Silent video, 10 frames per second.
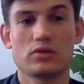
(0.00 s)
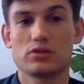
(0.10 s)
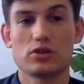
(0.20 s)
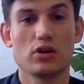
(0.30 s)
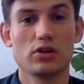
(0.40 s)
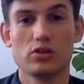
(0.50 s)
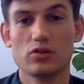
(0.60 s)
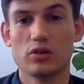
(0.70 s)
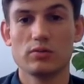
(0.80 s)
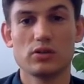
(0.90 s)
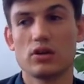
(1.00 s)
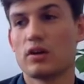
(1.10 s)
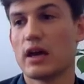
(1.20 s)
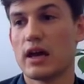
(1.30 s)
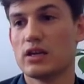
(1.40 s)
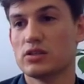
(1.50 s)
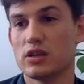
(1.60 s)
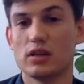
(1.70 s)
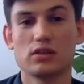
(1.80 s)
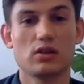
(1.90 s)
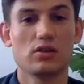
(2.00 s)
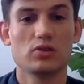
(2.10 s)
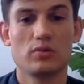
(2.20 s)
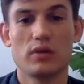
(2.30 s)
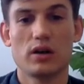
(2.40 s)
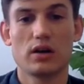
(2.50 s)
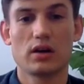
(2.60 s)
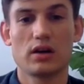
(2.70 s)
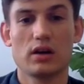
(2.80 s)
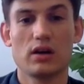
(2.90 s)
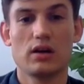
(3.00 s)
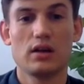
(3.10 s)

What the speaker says: to go to Europe, to go to Asia, to go to America,